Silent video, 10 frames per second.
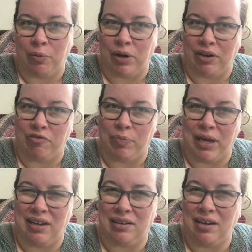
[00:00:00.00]
would have
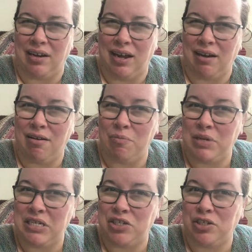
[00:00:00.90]
been at
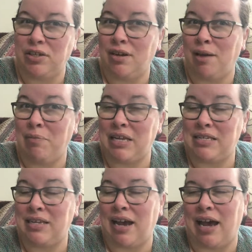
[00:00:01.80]
competition, I'm guessing.